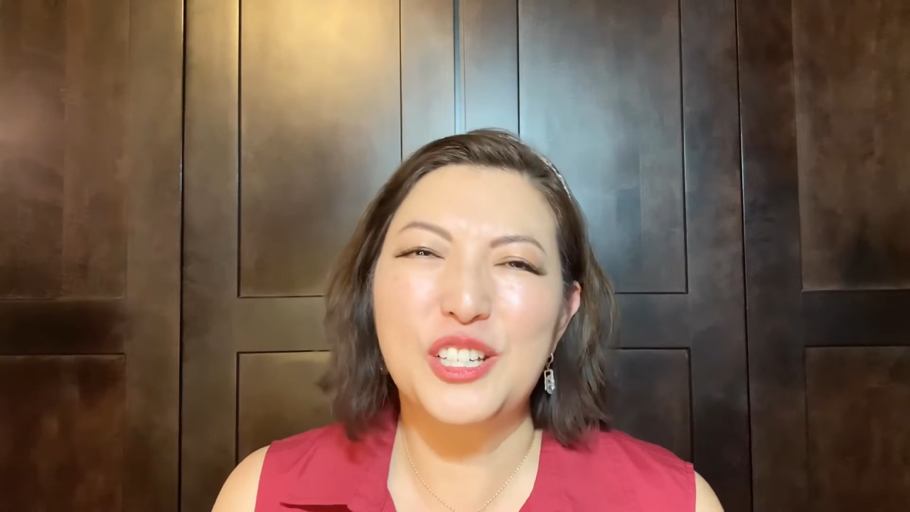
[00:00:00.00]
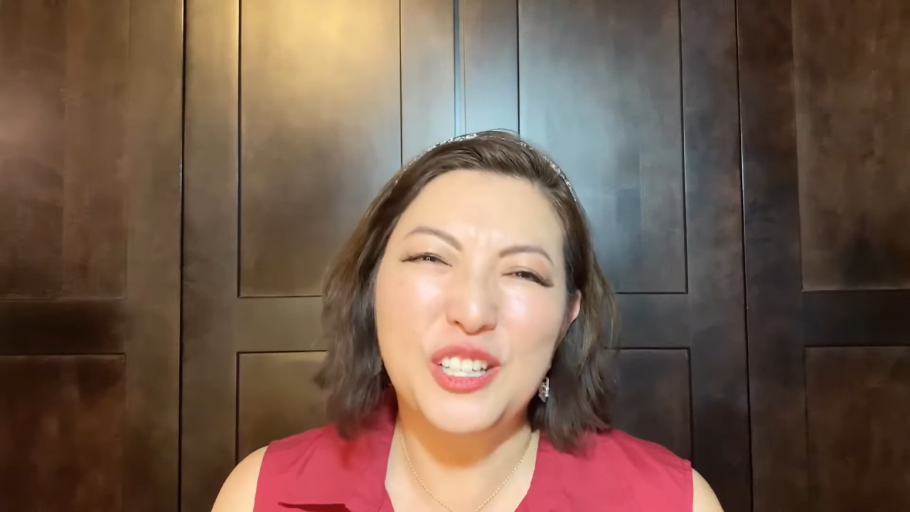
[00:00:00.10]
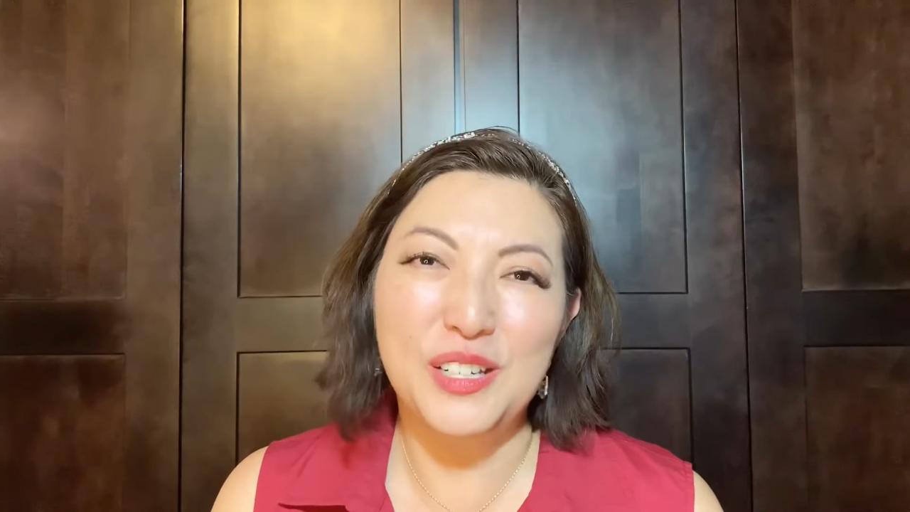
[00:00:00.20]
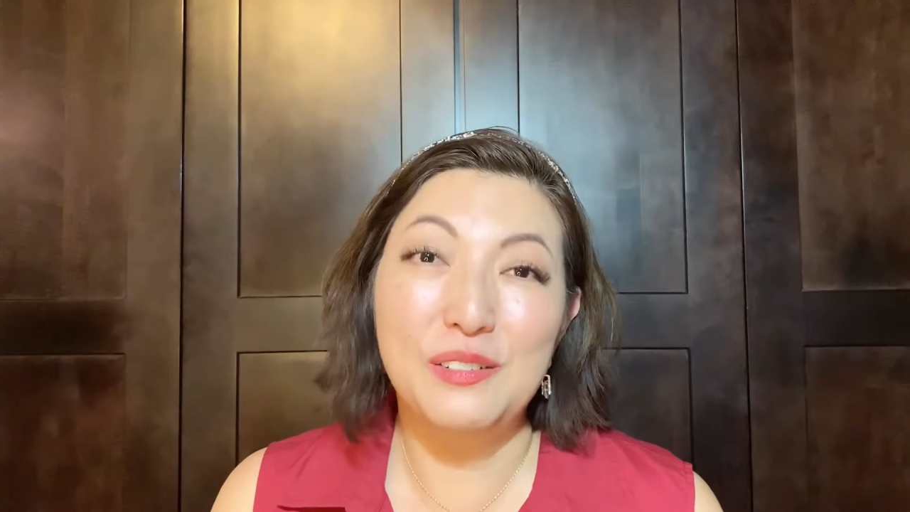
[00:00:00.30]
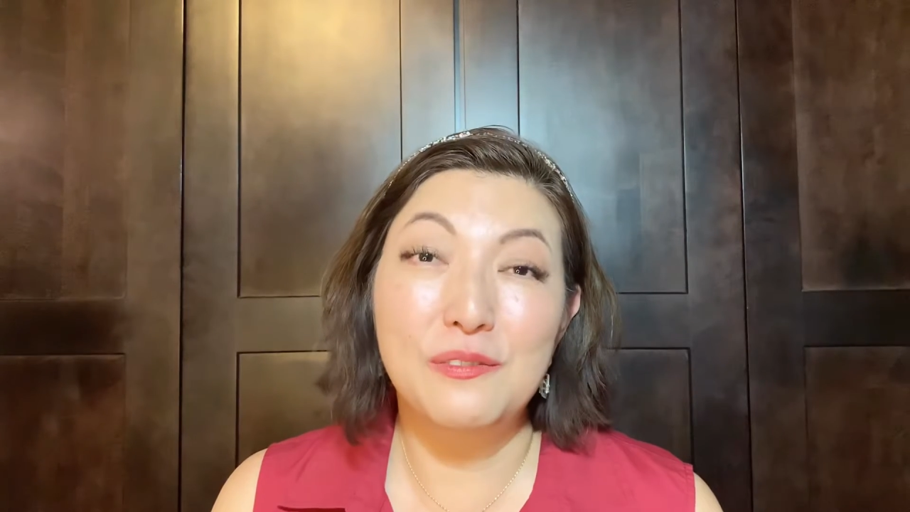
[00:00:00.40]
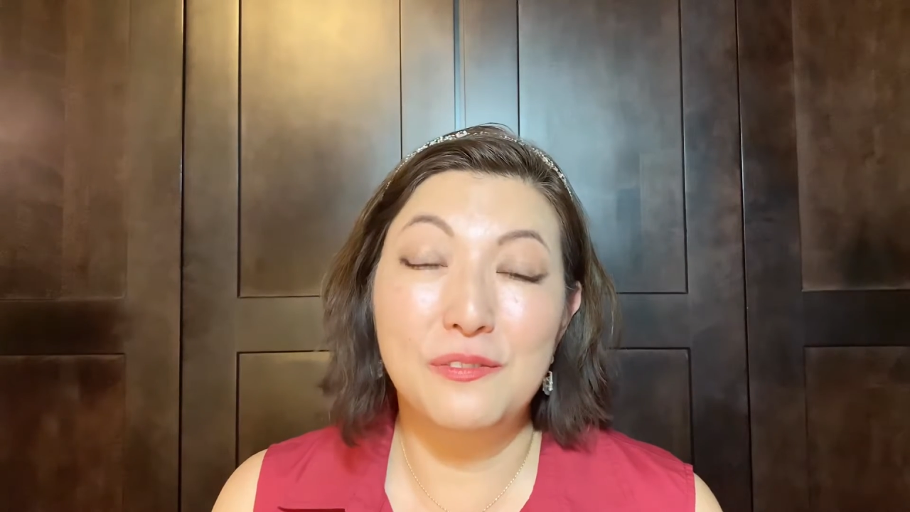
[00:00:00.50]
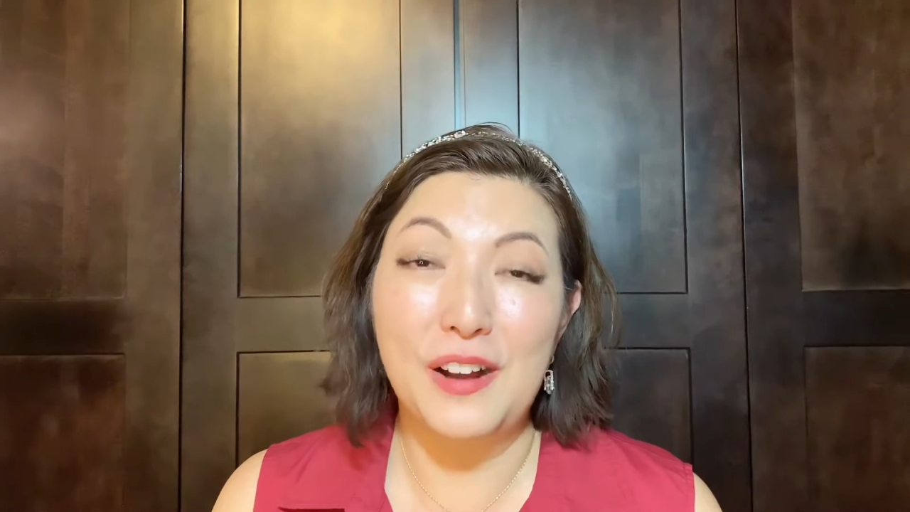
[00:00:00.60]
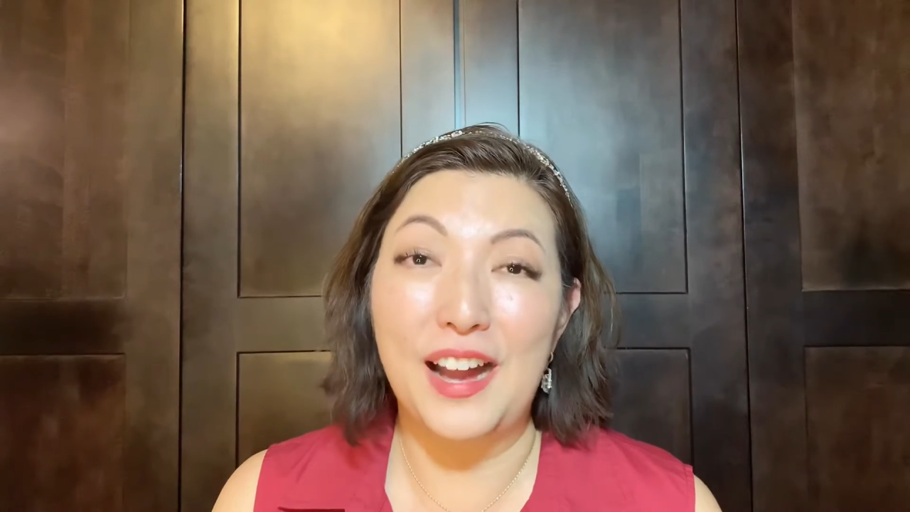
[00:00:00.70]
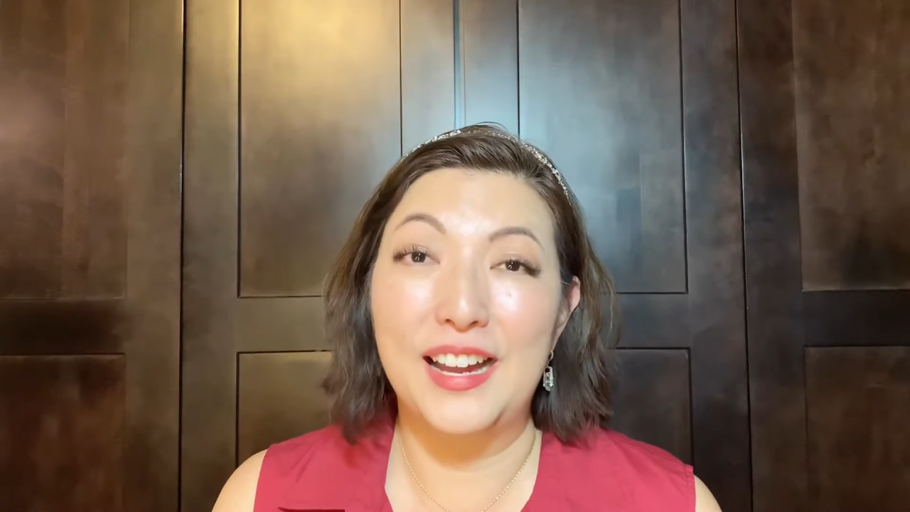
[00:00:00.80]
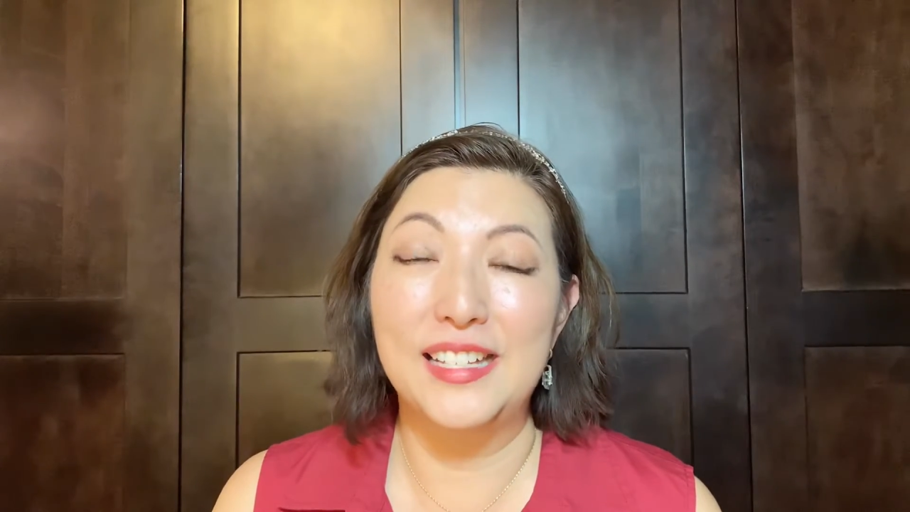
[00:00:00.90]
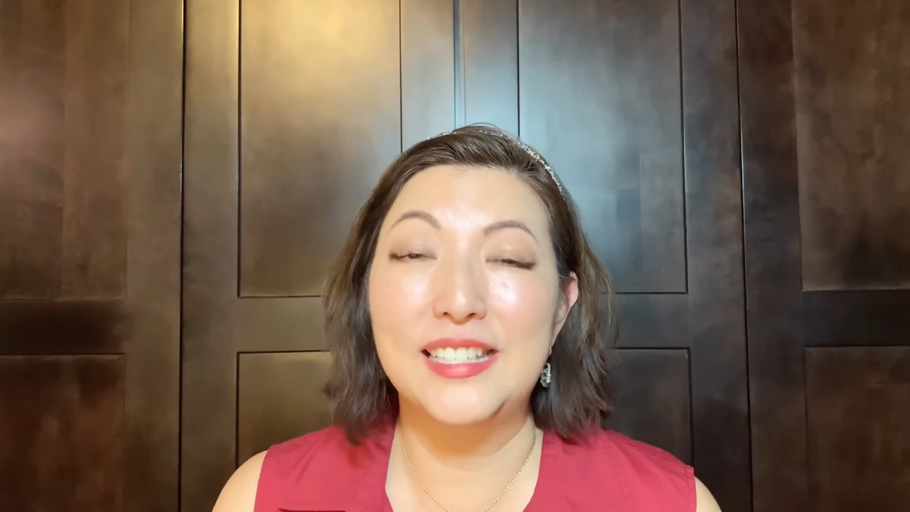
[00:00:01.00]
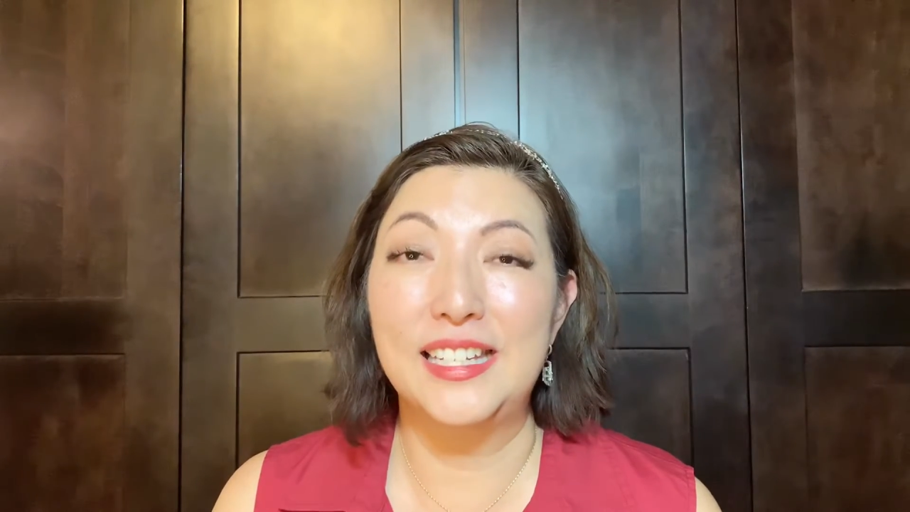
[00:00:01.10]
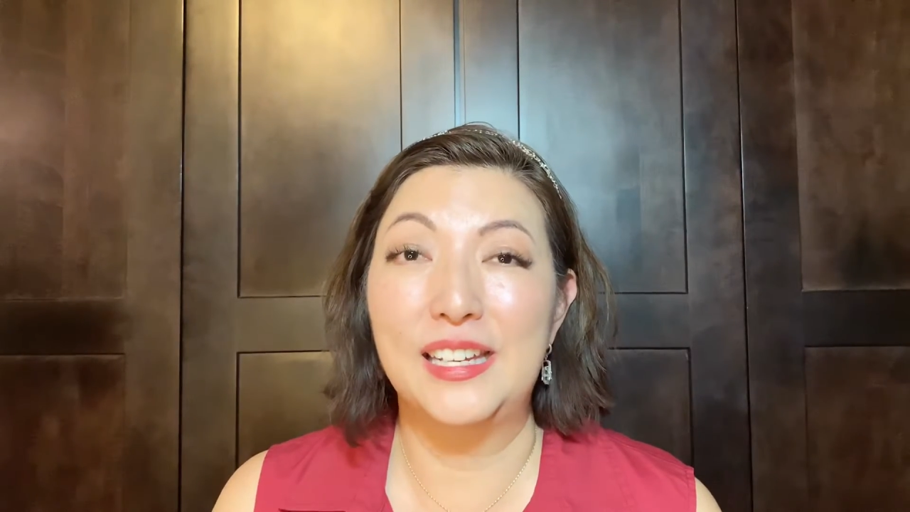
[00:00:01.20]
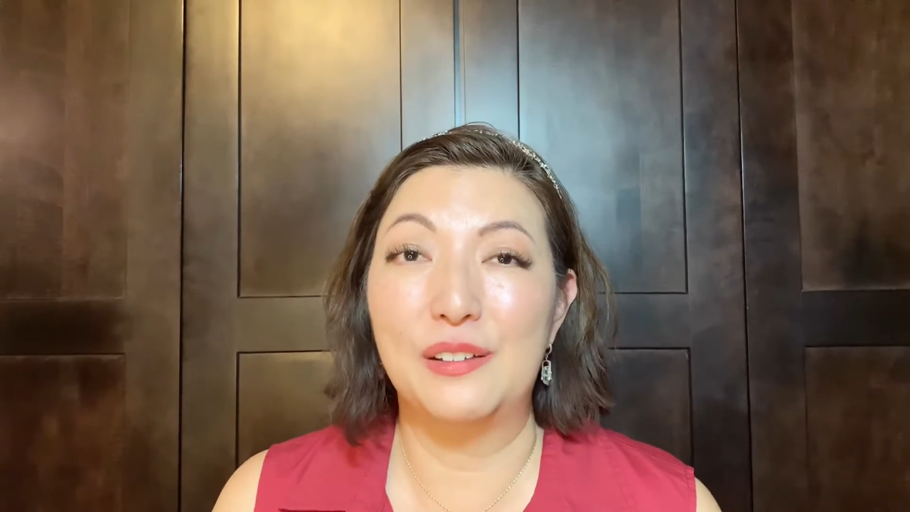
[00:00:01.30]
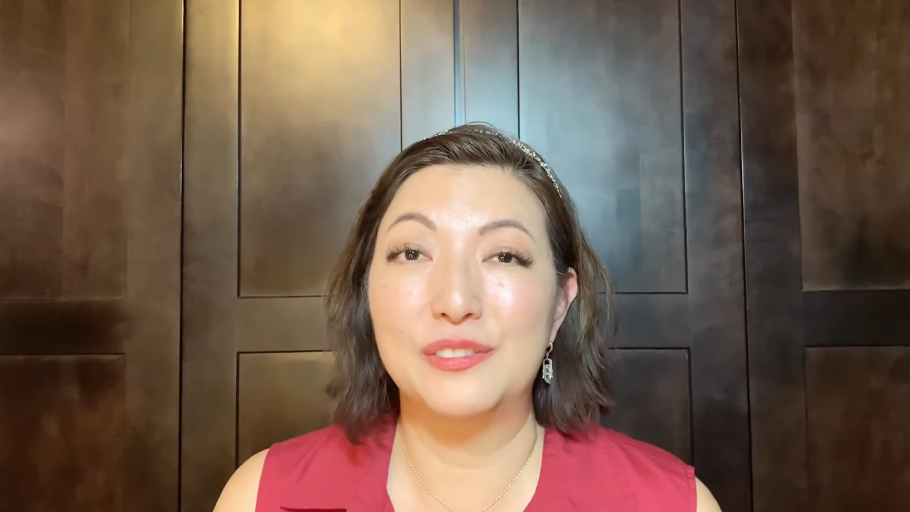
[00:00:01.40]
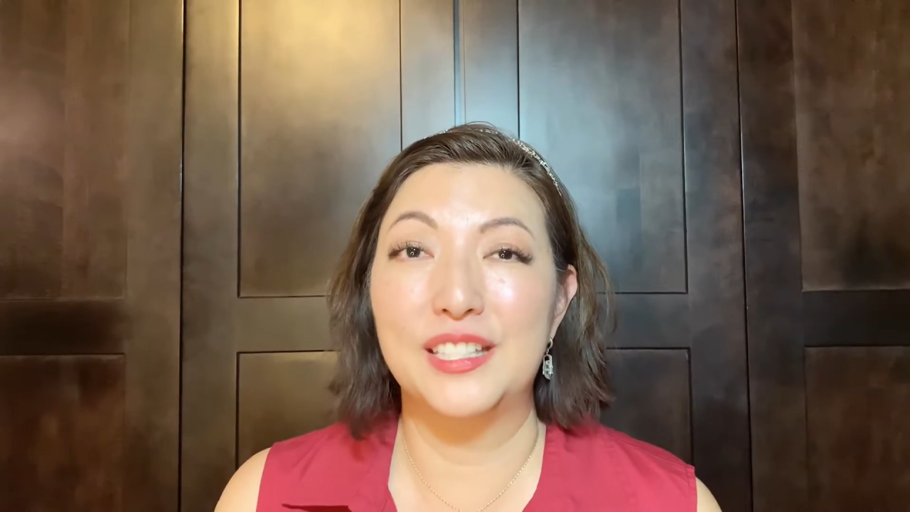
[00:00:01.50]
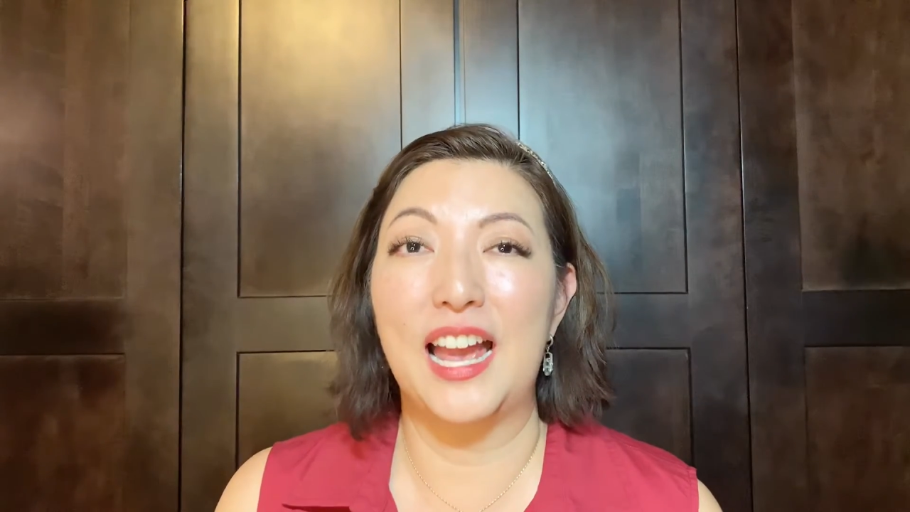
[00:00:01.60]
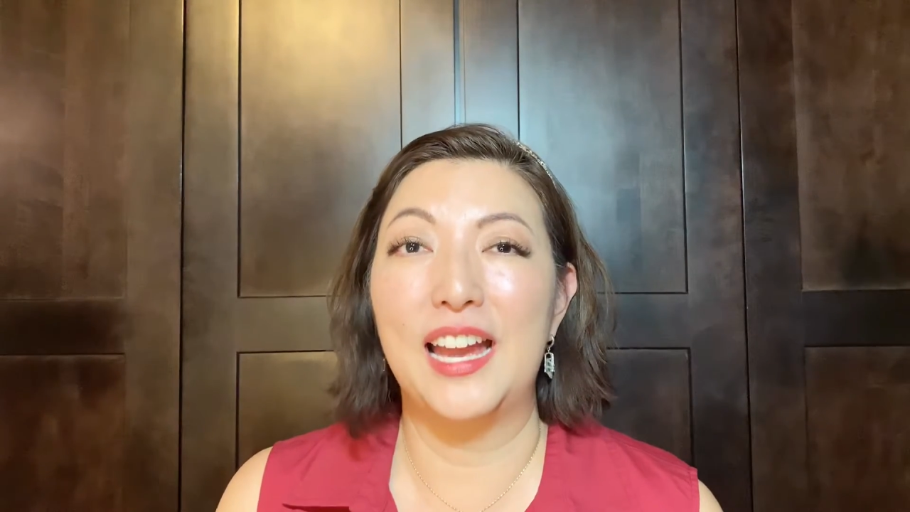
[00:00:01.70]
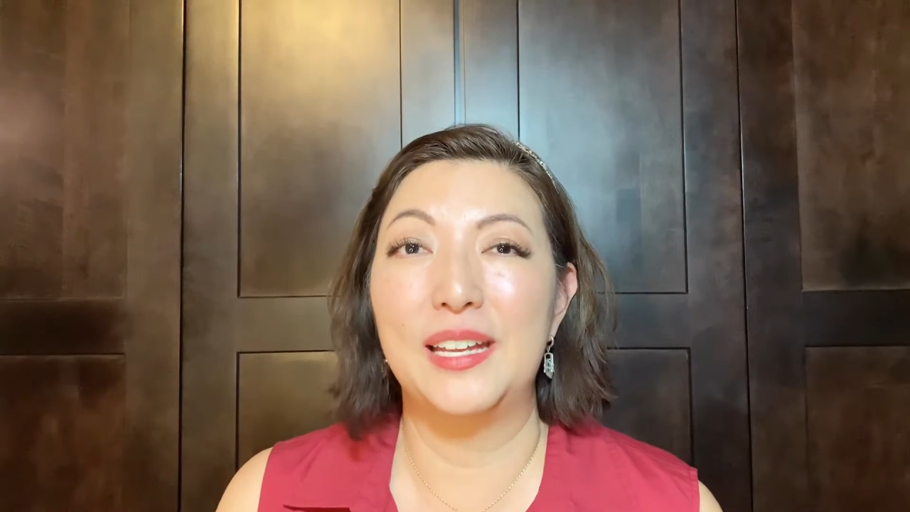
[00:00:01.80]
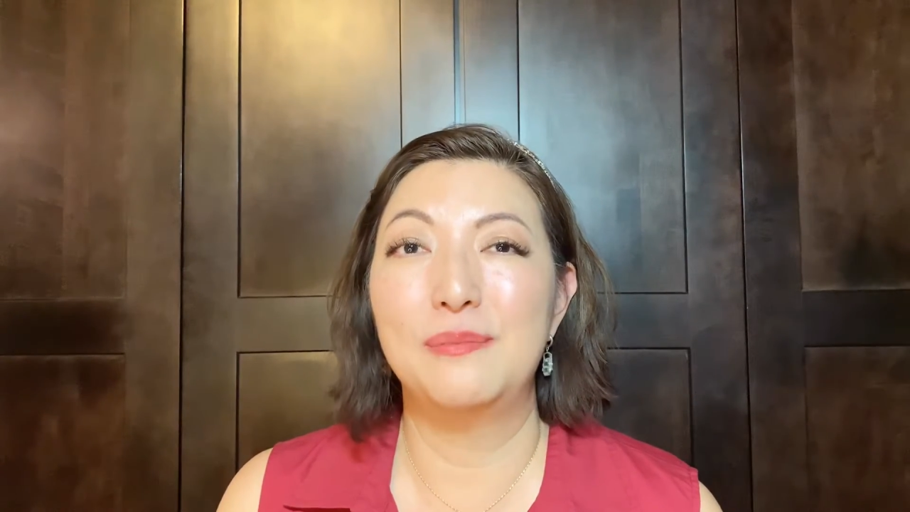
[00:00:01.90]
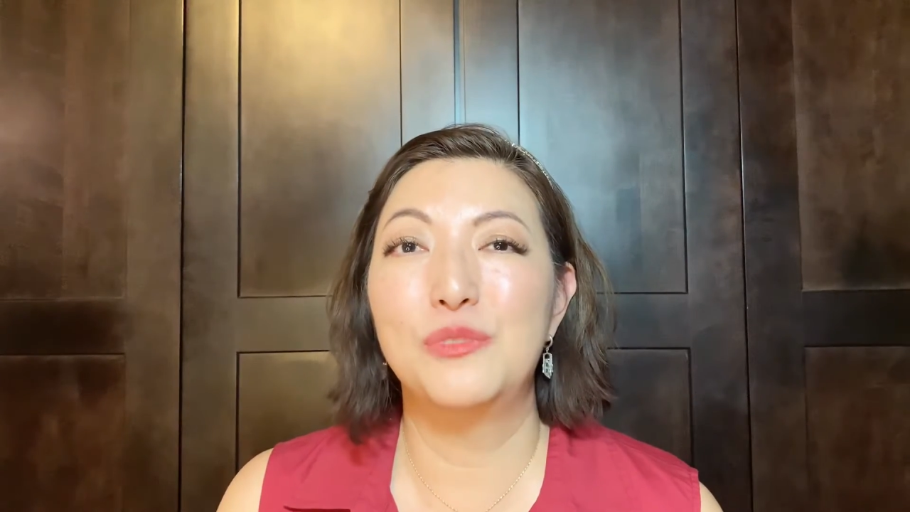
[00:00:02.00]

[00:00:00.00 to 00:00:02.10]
couldn't find enough time